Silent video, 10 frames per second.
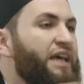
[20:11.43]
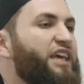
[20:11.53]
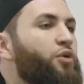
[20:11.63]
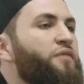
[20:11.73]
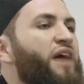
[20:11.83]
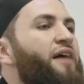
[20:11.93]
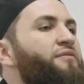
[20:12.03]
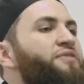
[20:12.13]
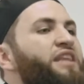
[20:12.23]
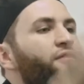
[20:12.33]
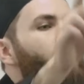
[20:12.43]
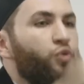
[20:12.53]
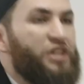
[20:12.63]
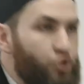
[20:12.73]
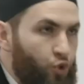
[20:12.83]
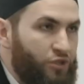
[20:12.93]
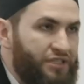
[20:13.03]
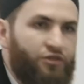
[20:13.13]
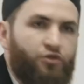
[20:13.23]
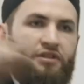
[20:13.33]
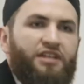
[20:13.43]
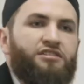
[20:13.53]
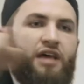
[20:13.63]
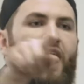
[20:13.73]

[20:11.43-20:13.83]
he would have, have never resorted to these